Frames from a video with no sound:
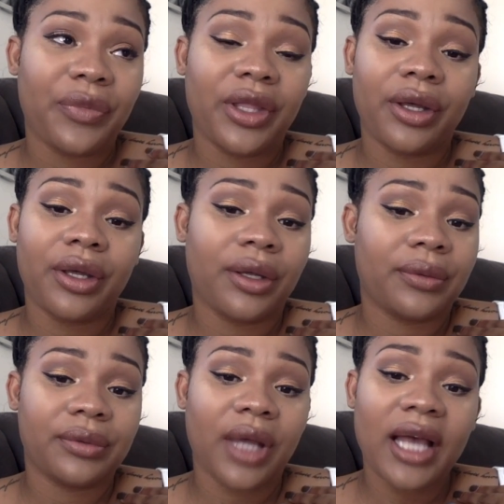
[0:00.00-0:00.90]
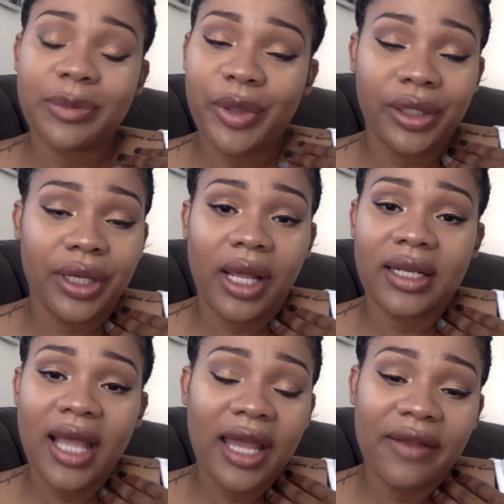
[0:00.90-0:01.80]
the hospital that I
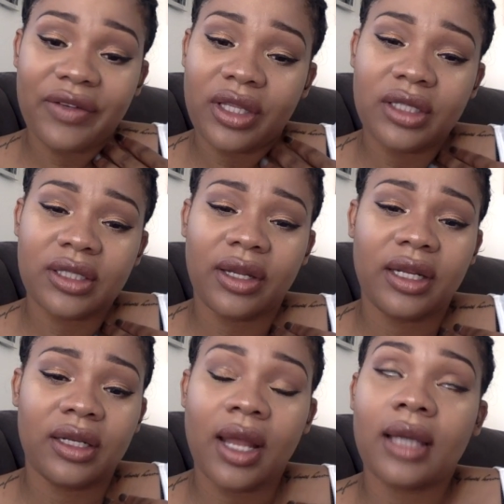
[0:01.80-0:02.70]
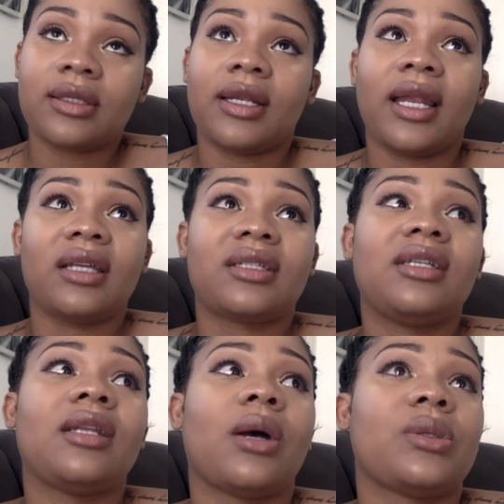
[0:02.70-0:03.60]
had everything done, and the doctor that I
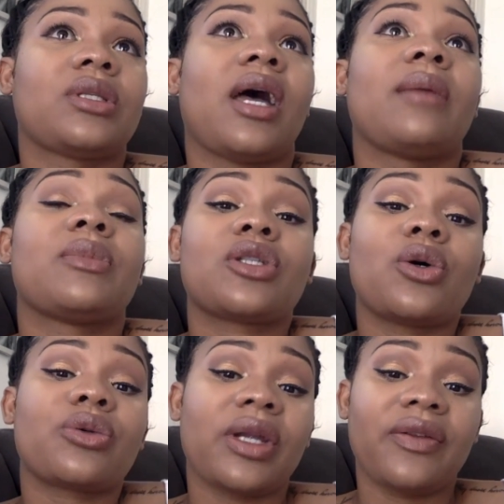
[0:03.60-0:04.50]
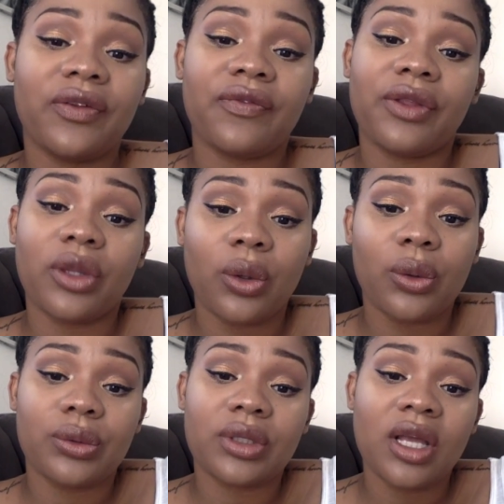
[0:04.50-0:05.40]
see now. So I'm so grateful for
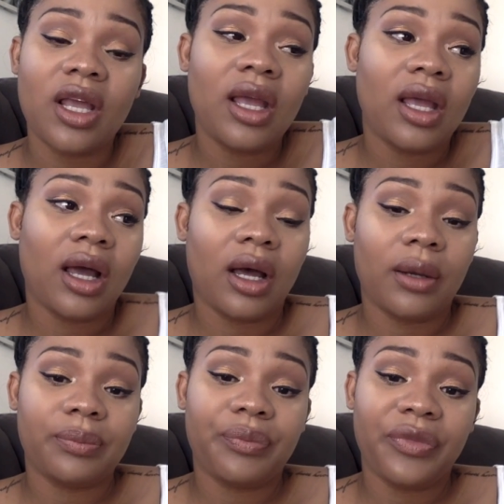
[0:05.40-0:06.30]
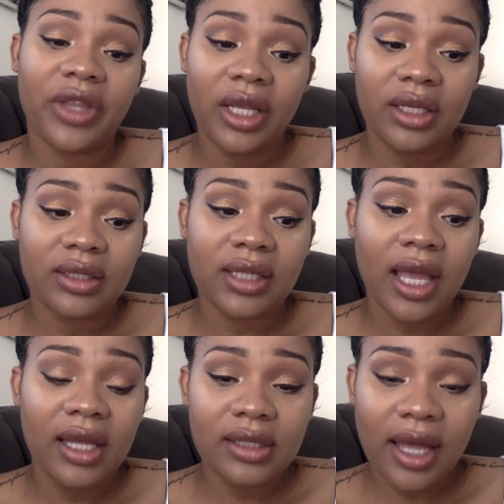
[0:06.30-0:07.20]
those things,
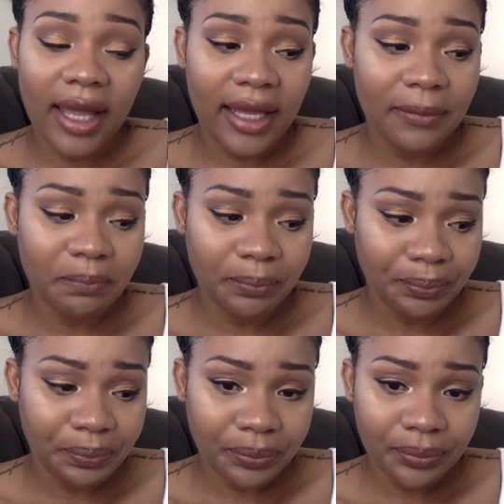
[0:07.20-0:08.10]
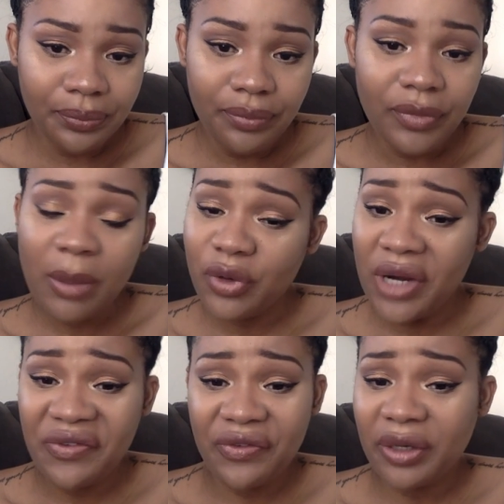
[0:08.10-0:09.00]
and I'm
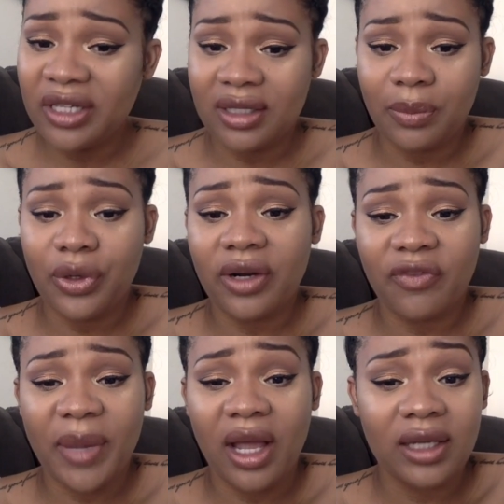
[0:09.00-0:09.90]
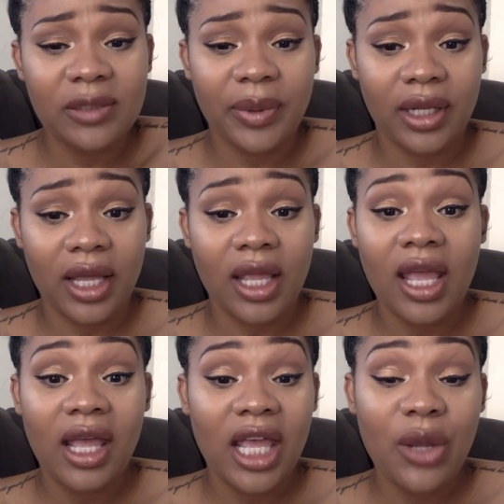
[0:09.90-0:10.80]
grateful for the support of my husband. Like,
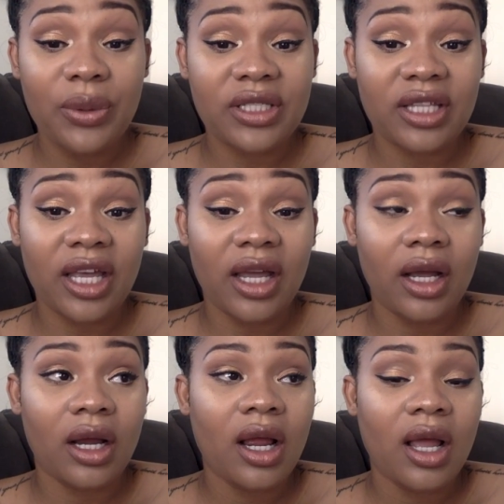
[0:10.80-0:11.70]
he was there